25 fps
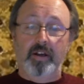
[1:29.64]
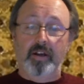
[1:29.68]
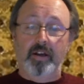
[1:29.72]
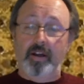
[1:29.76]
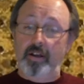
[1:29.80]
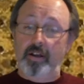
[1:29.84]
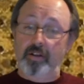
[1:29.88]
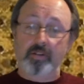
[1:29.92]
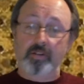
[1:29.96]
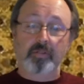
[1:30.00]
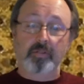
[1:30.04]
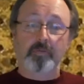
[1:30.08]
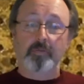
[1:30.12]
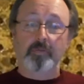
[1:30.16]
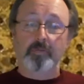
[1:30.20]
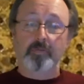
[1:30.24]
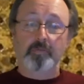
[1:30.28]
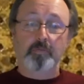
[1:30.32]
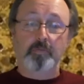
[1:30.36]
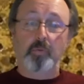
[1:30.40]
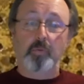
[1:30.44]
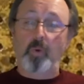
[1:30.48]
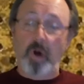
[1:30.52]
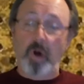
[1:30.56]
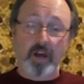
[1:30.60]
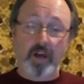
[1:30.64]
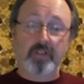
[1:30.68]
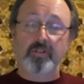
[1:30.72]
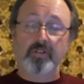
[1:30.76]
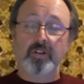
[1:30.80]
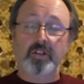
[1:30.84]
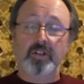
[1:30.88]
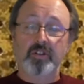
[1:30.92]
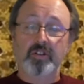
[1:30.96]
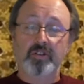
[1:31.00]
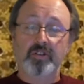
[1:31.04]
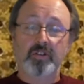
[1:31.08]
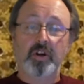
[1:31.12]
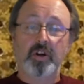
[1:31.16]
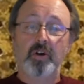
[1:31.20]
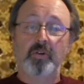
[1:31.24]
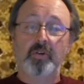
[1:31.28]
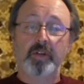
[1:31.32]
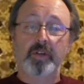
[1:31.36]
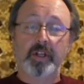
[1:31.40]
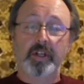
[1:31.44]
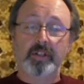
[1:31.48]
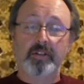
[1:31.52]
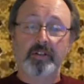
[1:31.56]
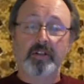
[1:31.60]
and wisely
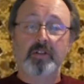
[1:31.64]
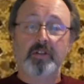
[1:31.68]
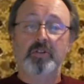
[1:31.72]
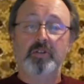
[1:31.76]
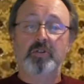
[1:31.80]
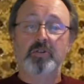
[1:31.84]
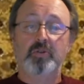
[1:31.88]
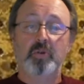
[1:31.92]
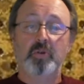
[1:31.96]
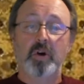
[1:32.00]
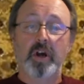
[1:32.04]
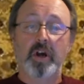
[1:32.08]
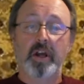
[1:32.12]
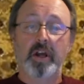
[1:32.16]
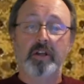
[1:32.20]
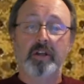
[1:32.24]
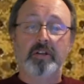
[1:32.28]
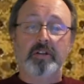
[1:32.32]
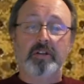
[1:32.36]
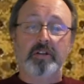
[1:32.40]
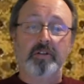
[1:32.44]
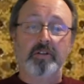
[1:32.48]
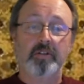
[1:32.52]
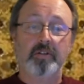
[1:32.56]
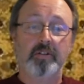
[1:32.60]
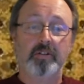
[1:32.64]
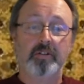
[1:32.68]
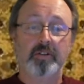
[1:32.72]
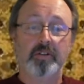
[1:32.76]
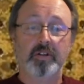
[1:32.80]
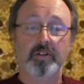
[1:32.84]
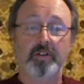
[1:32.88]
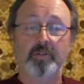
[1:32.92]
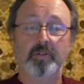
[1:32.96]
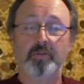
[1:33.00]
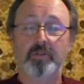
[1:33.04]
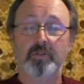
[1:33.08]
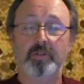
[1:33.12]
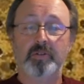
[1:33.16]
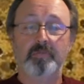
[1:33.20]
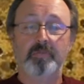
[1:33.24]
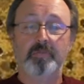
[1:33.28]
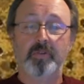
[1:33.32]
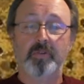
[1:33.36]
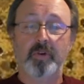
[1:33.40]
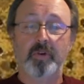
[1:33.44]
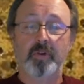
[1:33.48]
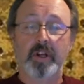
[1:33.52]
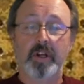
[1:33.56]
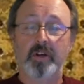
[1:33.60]
so, they didn't try to use him
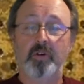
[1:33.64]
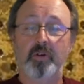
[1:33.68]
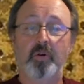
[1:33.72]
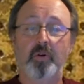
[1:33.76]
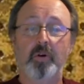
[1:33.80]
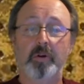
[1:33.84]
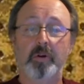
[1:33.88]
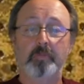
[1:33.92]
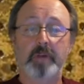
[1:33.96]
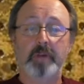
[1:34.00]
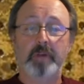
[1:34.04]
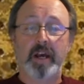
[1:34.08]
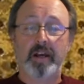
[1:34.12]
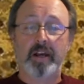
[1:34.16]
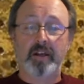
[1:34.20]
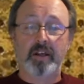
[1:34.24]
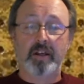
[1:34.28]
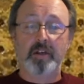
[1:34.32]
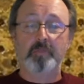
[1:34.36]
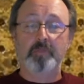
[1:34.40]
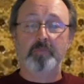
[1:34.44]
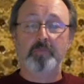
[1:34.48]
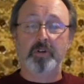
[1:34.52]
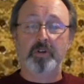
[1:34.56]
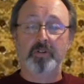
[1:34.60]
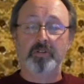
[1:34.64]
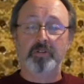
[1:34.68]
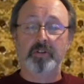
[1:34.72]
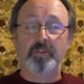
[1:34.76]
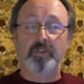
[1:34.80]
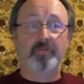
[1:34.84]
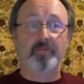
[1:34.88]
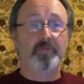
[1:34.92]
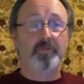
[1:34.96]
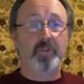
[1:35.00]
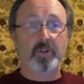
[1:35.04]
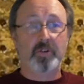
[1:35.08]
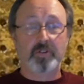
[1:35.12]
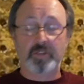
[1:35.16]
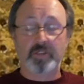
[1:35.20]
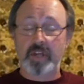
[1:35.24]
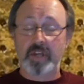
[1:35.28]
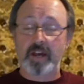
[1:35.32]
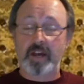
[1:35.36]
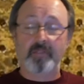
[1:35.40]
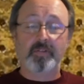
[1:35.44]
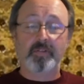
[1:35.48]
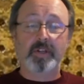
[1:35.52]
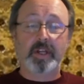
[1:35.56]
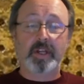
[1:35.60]
for any quarterback keepers in the first
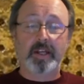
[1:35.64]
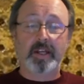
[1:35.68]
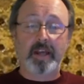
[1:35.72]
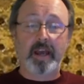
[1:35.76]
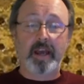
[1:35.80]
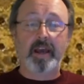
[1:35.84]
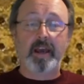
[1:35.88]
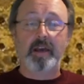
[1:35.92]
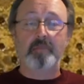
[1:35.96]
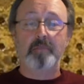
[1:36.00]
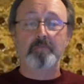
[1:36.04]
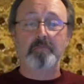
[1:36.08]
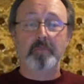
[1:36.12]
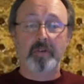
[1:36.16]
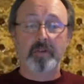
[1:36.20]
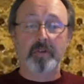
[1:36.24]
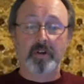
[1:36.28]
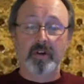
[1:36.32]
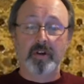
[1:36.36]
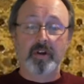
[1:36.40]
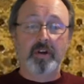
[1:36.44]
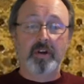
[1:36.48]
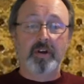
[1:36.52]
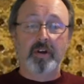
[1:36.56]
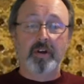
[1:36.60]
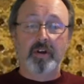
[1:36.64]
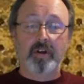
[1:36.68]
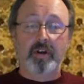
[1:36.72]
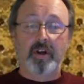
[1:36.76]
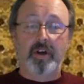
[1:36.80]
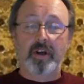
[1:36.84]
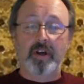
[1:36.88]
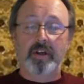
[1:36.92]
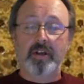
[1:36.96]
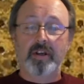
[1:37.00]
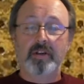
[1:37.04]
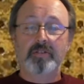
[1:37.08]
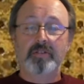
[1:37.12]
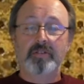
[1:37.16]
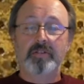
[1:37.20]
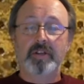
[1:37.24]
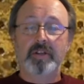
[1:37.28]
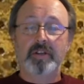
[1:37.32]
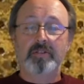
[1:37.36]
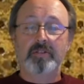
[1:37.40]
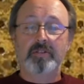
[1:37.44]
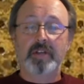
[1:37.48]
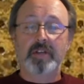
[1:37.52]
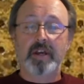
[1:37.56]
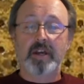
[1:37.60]
half of the game. I guess
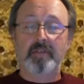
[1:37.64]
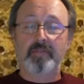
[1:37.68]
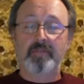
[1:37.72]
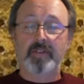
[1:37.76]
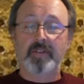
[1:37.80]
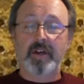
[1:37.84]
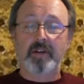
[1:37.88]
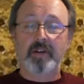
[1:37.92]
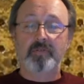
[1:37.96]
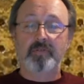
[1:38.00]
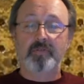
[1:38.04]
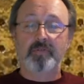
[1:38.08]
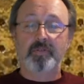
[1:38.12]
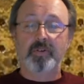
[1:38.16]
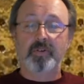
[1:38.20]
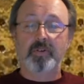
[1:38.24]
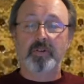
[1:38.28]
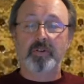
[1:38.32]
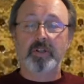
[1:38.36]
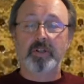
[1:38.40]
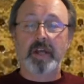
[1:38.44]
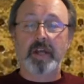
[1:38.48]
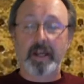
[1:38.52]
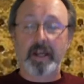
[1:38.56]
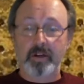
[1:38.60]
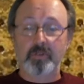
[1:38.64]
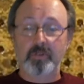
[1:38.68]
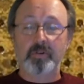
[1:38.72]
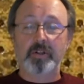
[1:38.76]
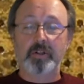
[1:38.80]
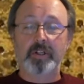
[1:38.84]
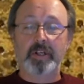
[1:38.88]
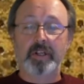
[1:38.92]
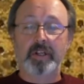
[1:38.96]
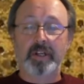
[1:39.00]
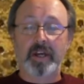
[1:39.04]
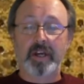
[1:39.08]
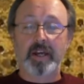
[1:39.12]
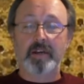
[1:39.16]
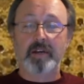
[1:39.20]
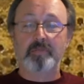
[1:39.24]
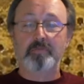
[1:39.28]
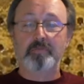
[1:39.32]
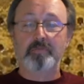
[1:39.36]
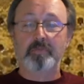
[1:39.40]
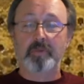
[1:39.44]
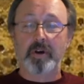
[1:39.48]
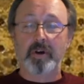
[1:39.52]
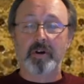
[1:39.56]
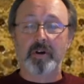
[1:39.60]
they saved that for later in the
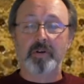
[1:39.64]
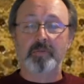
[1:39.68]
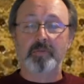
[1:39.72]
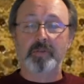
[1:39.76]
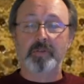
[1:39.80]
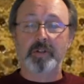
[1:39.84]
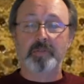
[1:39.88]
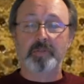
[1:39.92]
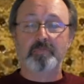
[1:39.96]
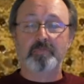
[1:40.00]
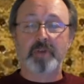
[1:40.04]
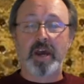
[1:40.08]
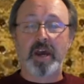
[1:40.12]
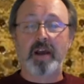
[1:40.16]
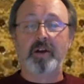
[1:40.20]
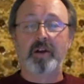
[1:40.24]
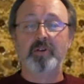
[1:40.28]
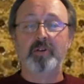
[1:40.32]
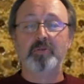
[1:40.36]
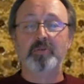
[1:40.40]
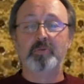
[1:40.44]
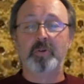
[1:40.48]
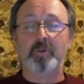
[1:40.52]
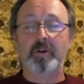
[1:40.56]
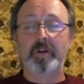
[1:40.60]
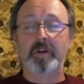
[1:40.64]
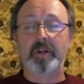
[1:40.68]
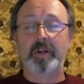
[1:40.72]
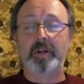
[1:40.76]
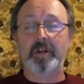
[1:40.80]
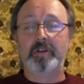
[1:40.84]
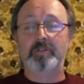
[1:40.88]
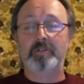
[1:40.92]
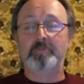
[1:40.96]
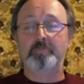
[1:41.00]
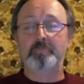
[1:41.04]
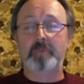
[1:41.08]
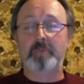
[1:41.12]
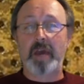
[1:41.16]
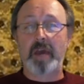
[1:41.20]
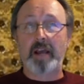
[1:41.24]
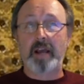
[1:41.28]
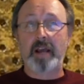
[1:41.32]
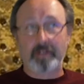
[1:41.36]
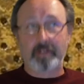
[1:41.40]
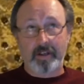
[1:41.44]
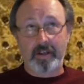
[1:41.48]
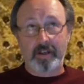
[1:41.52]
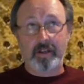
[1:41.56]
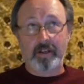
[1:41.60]
game when the Packers weren't
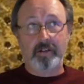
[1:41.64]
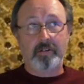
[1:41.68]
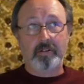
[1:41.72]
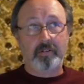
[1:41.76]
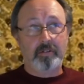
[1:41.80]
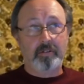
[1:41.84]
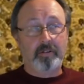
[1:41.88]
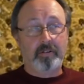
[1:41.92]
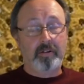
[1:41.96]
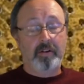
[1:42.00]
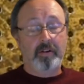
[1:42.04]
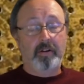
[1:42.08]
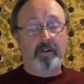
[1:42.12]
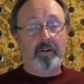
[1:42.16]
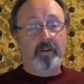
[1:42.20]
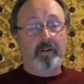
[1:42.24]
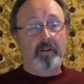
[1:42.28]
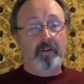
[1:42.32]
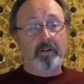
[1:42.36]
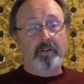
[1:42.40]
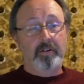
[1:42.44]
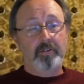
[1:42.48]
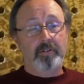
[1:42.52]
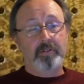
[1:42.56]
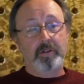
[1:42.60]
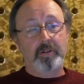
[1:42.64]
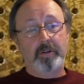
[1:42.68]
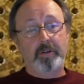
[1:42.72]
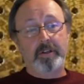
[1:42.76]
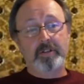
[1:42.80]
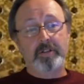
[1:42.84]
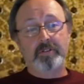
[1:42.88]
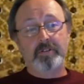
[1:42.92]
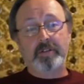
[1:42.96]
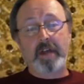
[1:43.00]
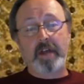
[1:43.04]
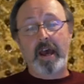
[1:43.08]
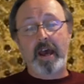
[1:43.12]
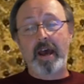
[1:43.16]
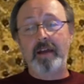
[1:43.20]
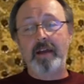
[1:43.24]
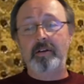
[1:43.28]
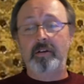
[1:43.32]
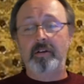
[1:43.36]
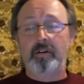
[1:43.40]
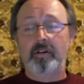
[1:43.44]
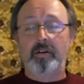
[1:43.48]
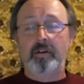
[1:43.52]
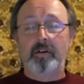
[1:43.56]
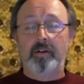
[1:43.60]
expecting it. So there's
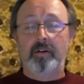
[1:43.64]
that.